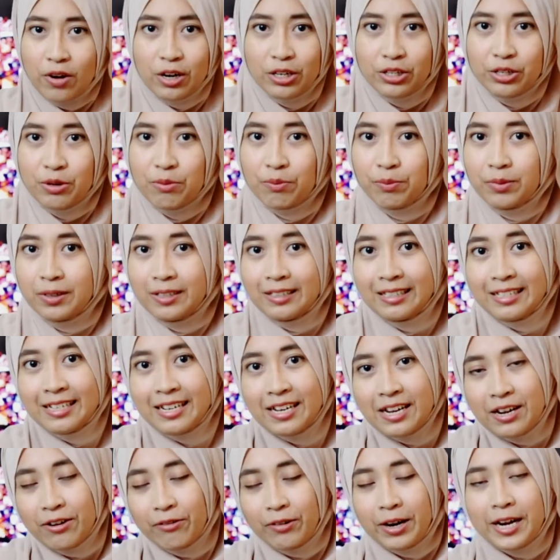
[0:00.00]
Very simple,
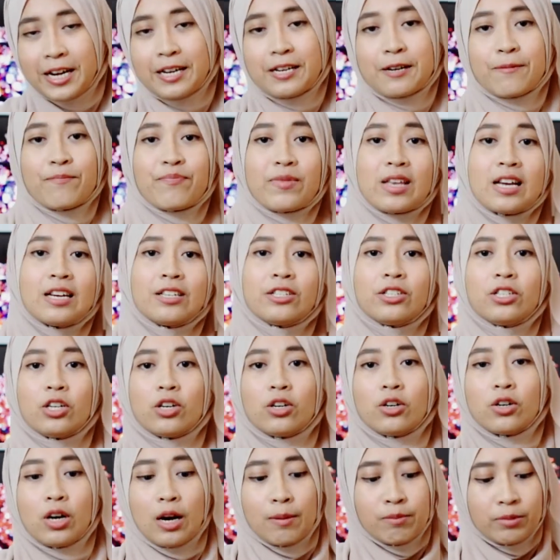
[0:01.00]
right?
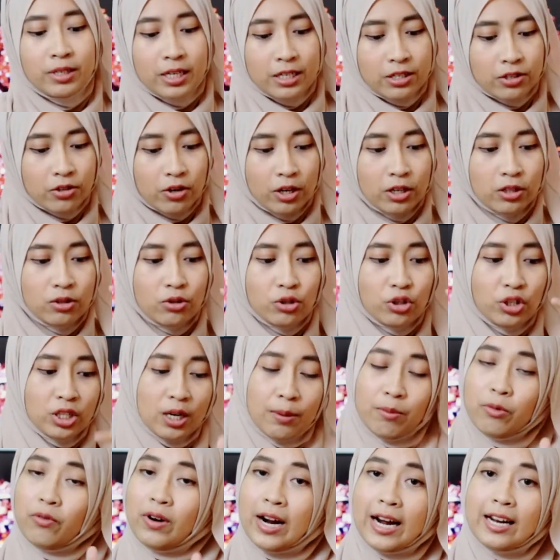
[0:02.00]
So I'm just going to
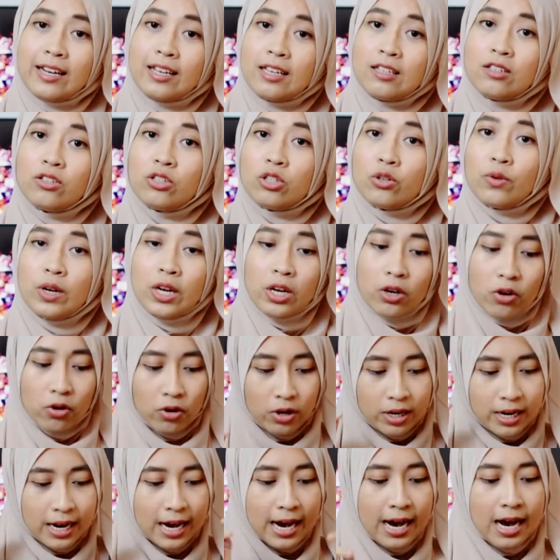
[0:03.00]
jump right into it
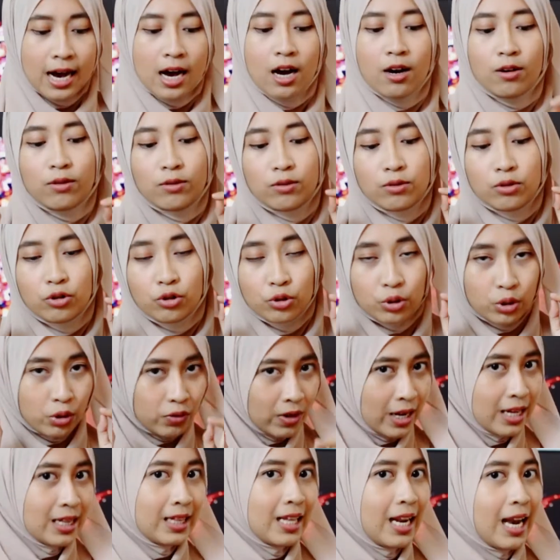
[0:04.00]
on how to
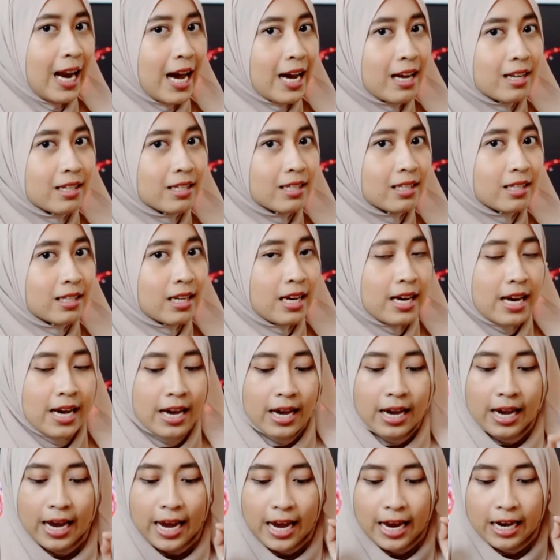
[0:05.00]
create the LUTs,
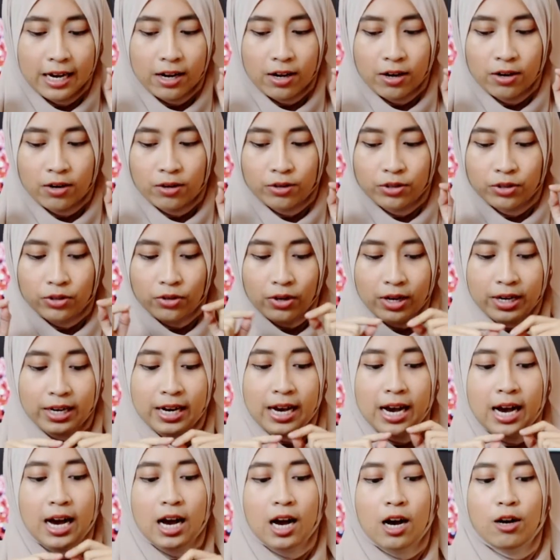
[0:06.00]
and also
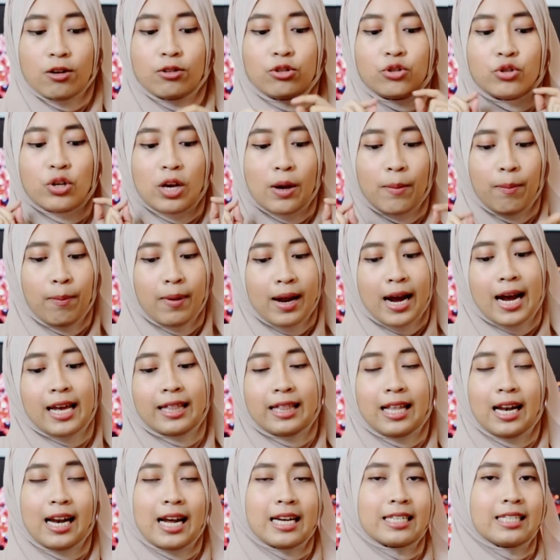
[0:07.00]
on how to
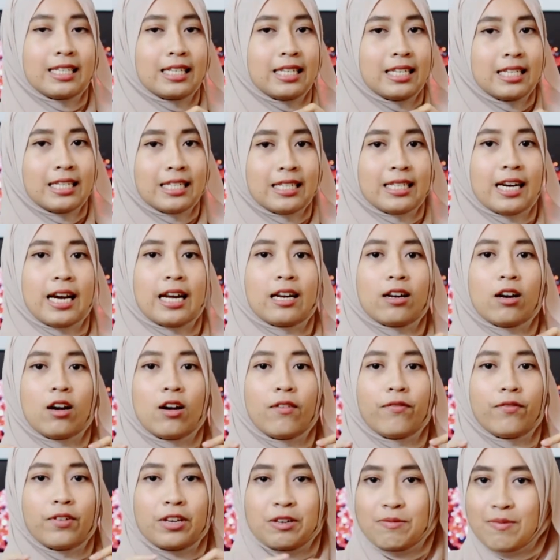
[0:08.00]
apply the LUTs inside
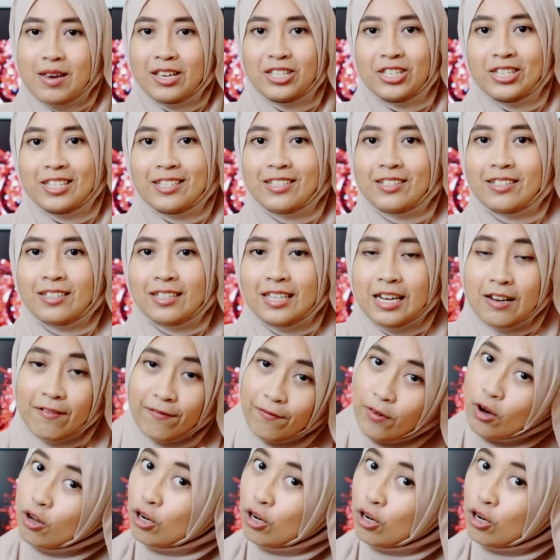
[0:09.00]
of images in